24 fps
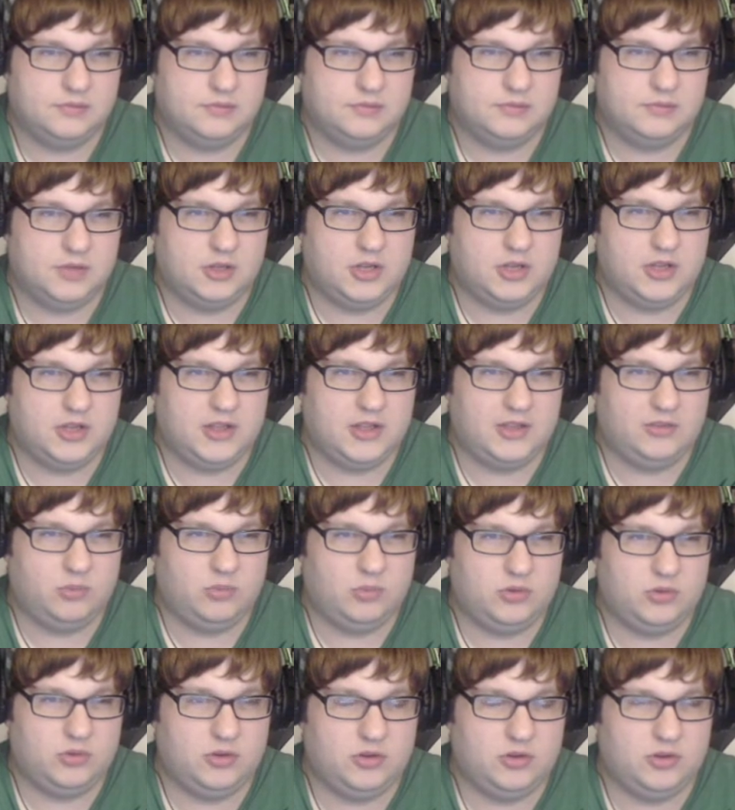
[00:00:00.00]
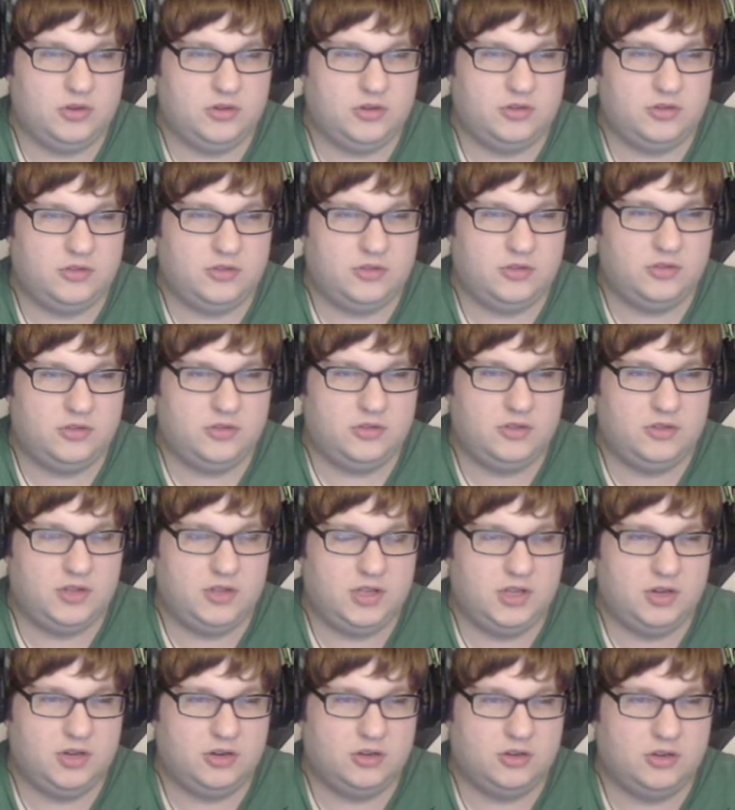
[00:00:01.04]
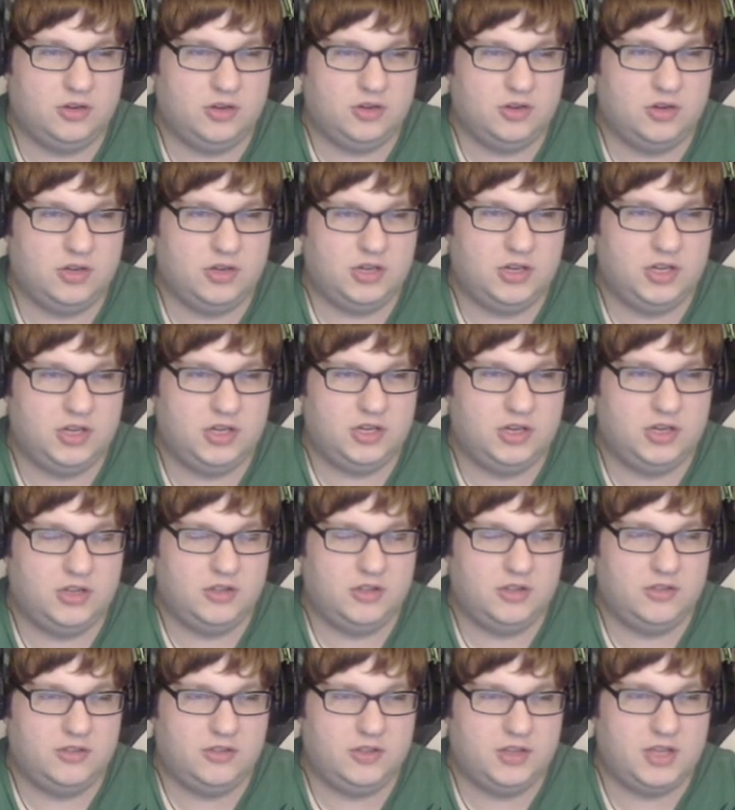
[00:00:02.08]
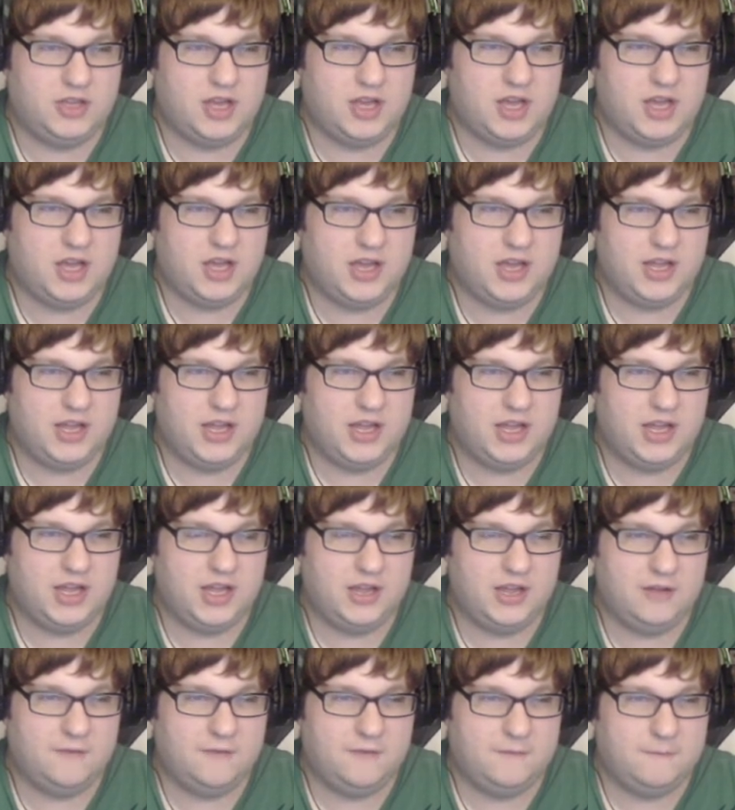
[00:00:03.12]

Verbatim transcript: Okay, that's where they are guarding the guy at.